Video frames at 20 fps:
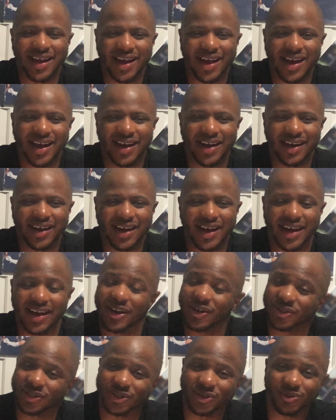I
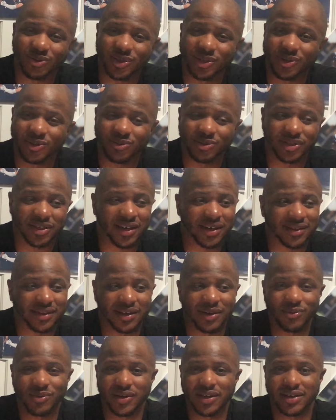also want to know what y'all
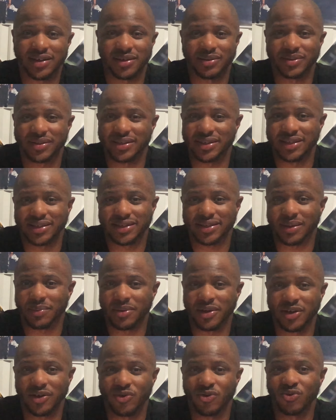think when it comes to this.
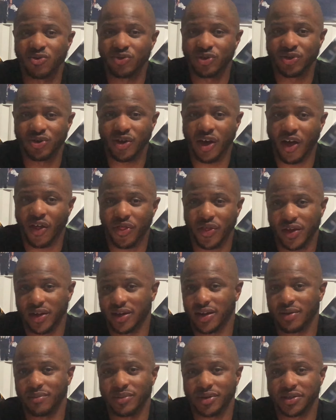Who do y'all think
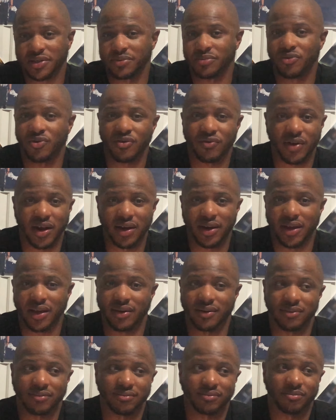they missing more right
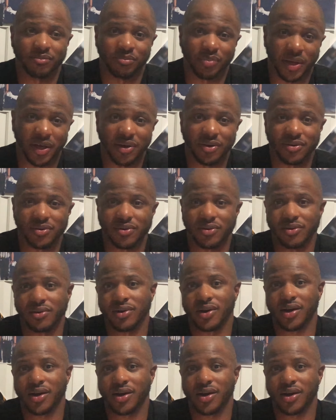now, Bell or